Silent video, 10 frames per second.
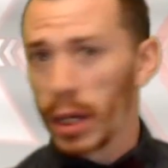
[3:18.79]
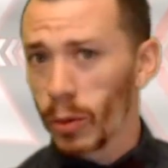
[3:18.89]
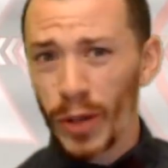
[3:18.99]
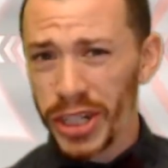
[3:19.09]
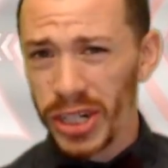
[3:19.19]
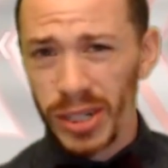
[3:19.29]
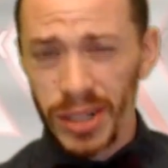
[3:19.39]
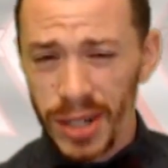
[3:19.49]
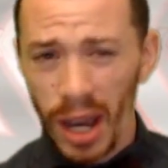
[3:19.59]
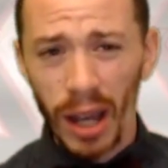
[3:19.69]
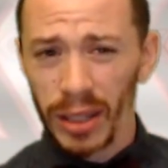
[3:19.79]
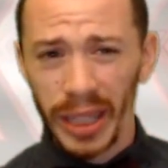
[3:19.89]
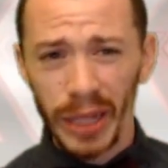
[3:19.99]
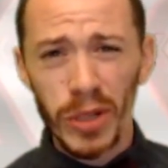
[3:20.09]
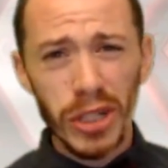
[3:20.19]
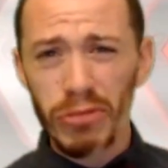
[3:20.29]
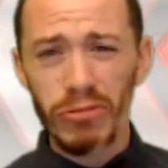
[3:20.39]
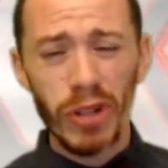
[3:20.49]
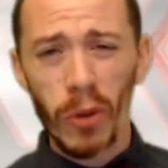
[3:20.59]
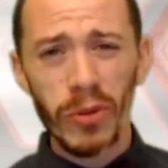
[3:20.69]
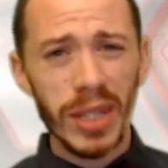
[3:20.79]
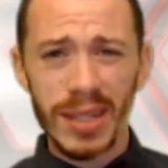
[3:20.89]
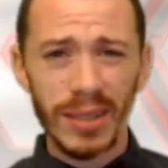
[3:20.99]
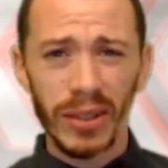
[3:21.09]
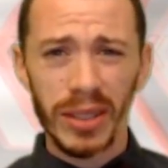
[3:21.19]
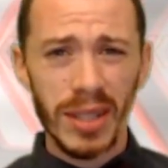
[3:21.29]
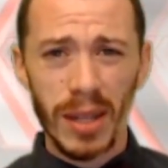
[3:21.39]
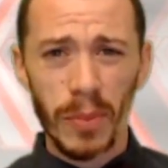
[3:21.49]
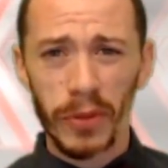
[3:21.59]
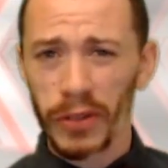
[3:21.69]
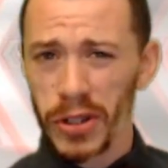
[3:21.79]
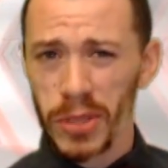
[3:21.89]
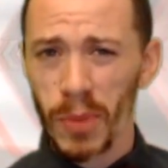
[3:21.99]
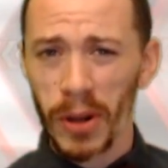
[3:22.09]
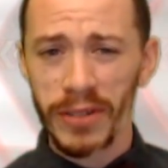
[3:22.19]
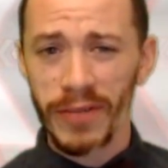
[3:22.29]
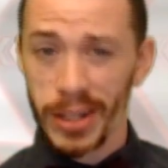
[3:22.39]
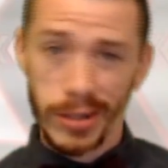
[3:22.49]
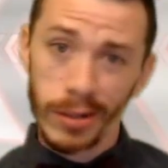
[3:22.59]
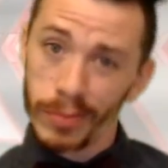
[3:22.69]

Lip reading: which, like, wouldn't you know this and look this up if you're a smart investor?